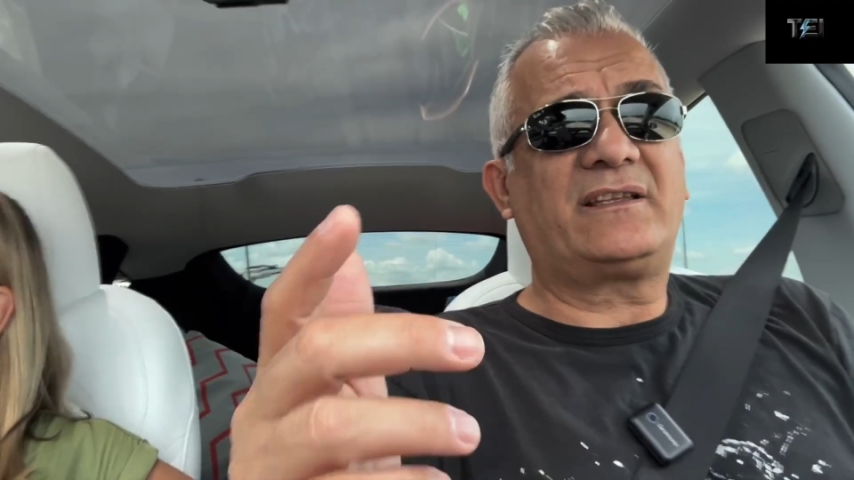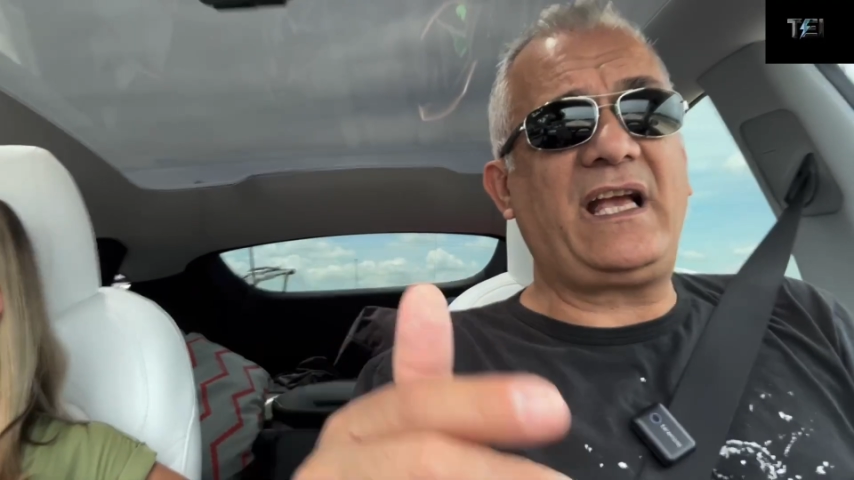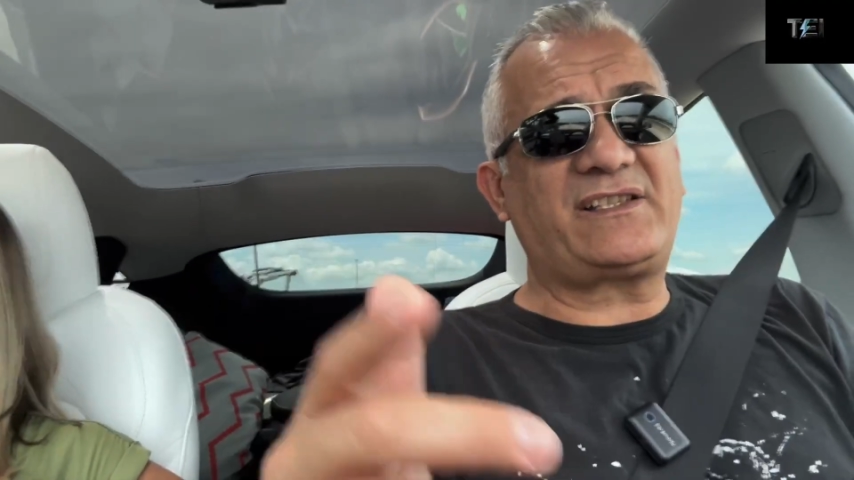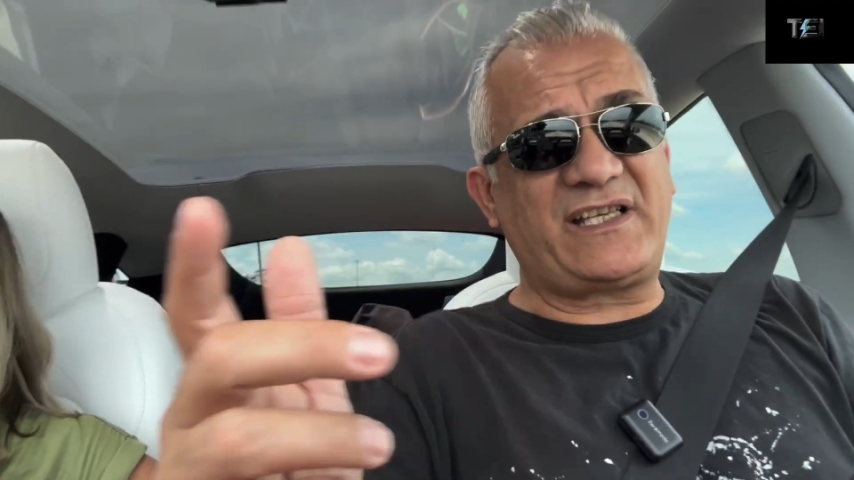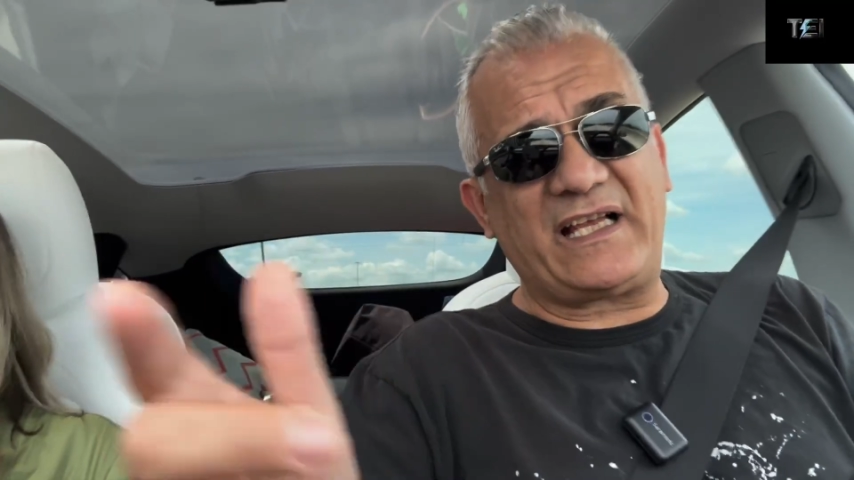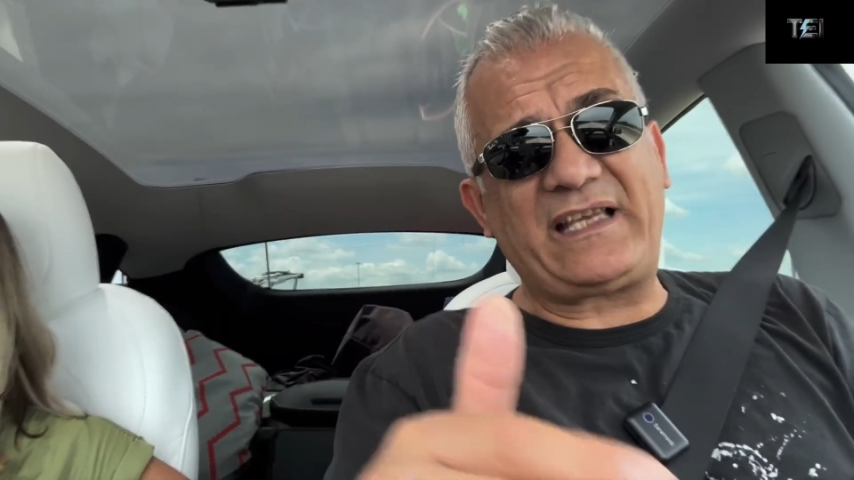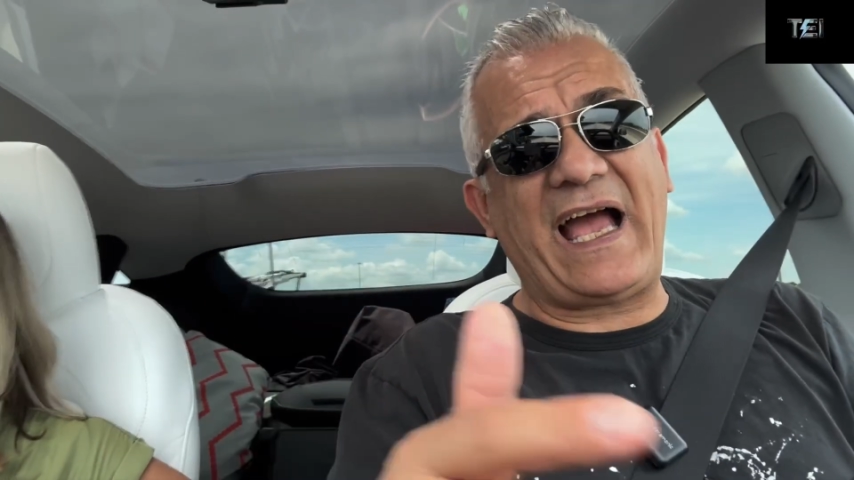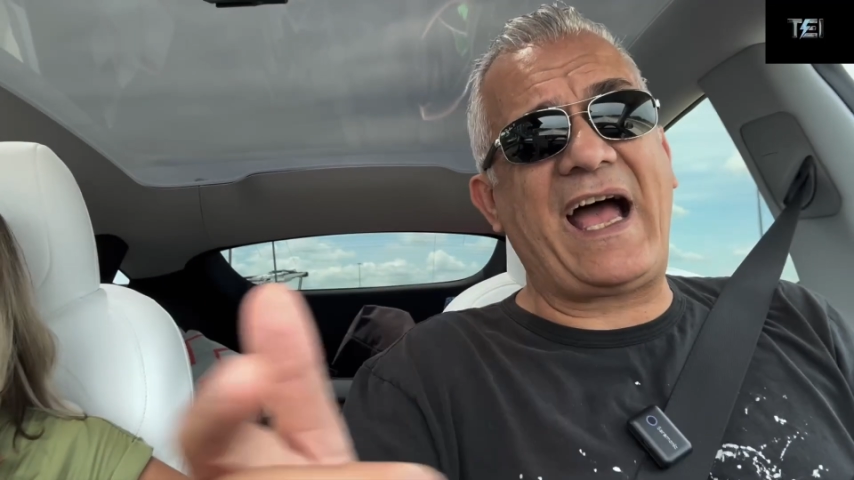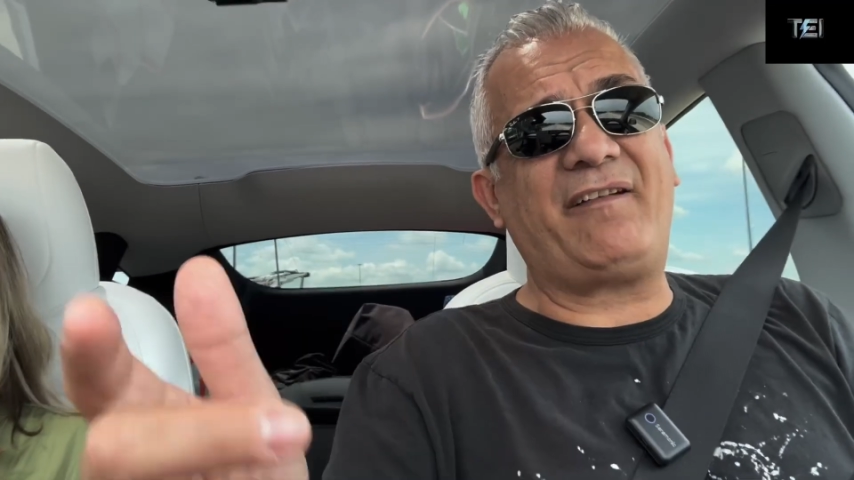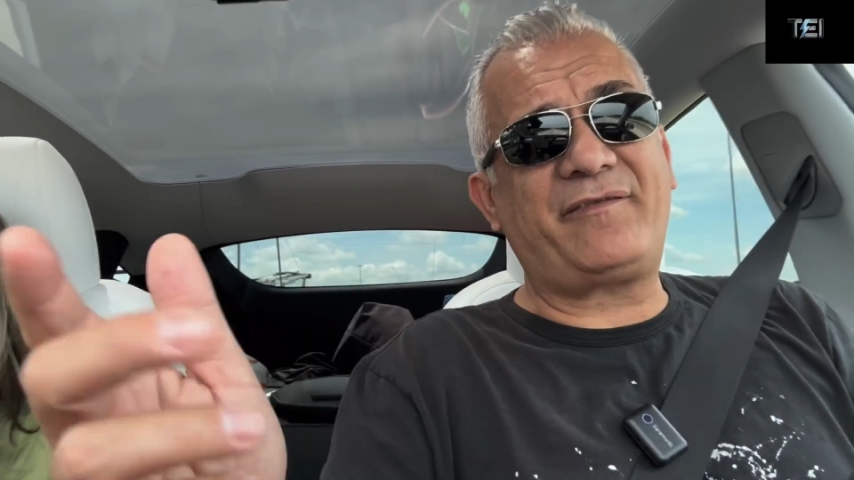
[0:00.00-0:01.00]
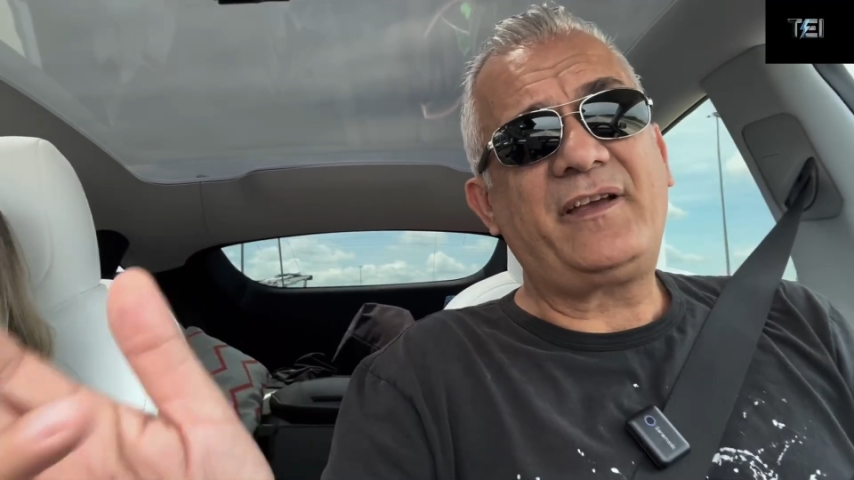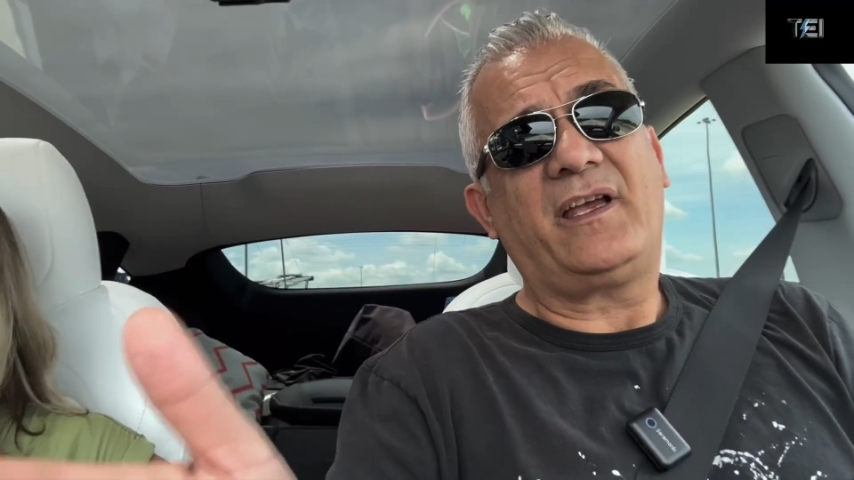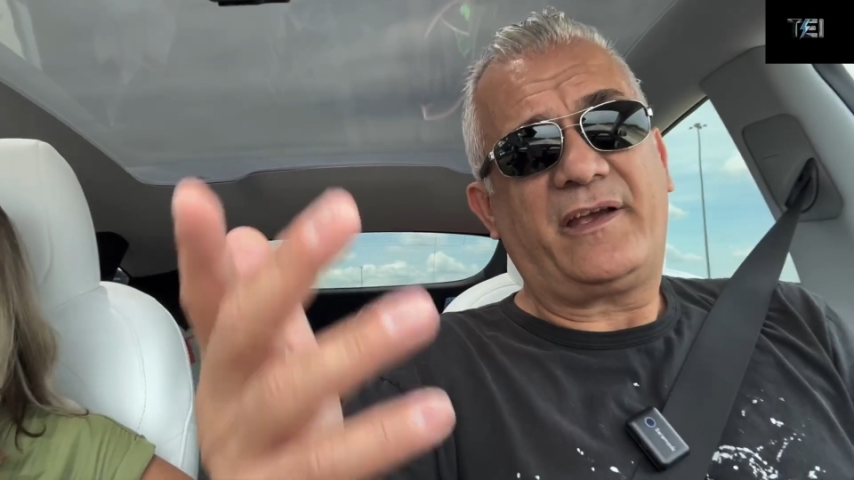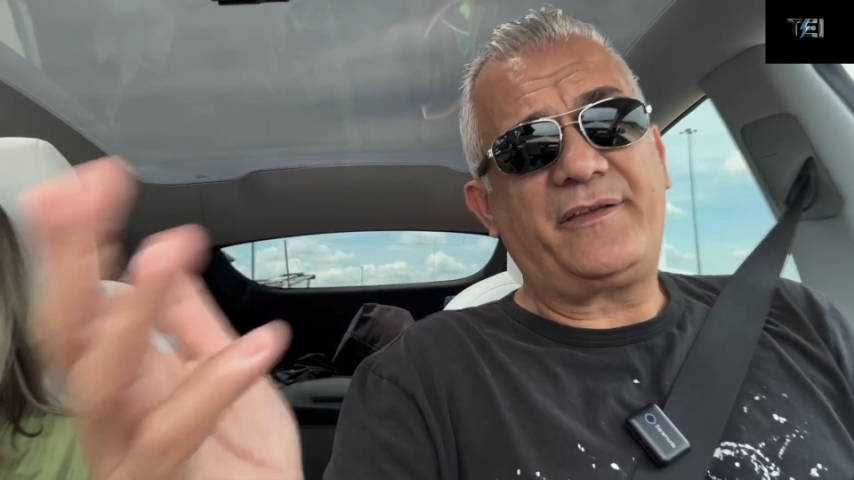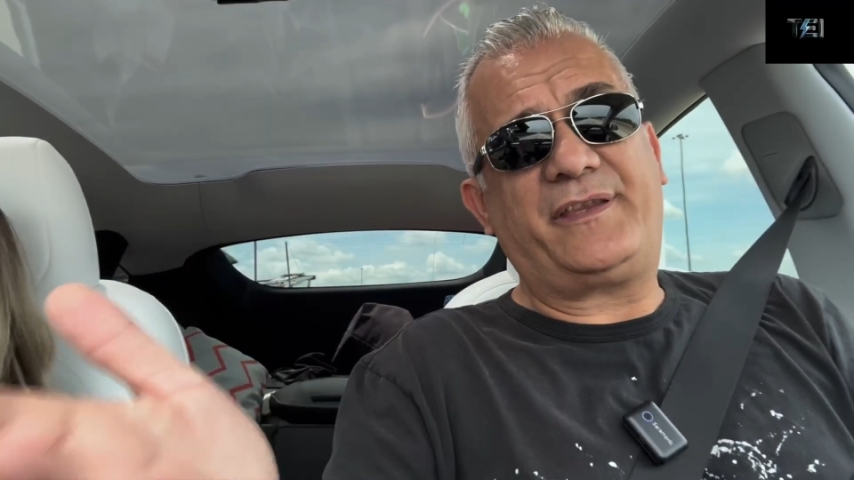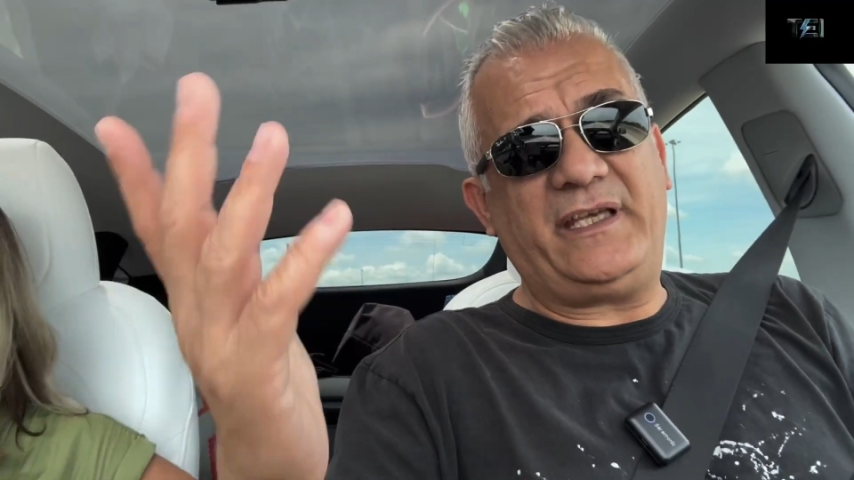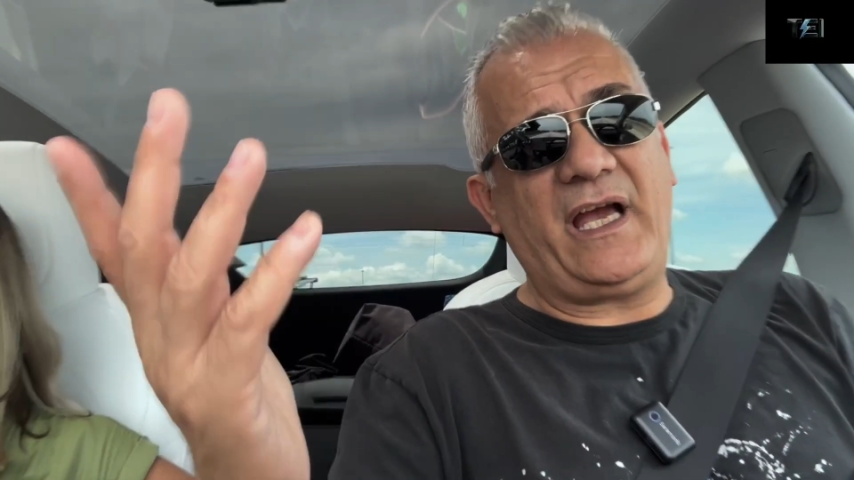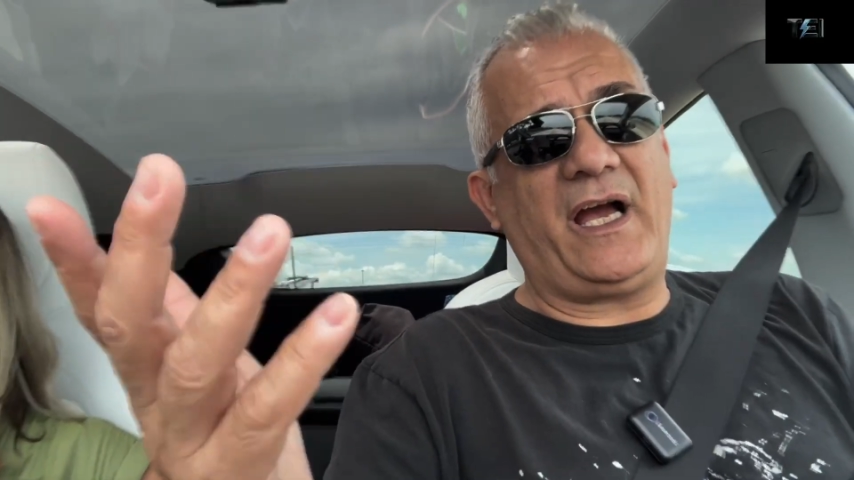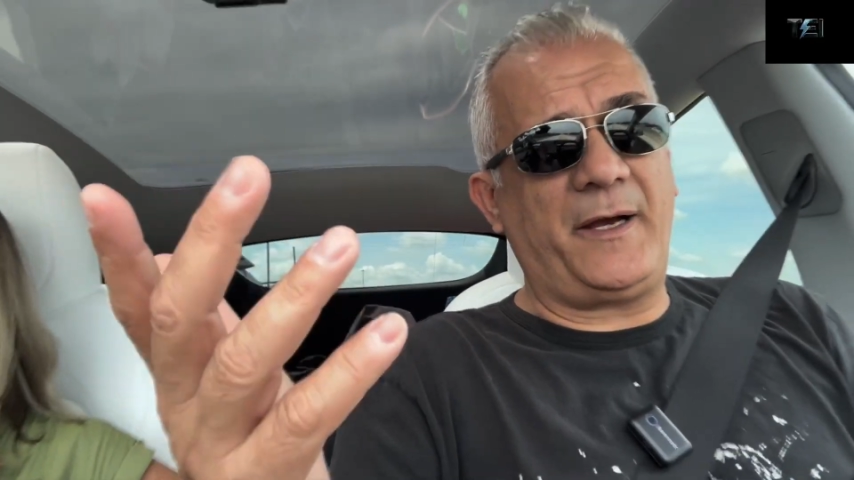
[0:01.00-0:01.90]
does not have the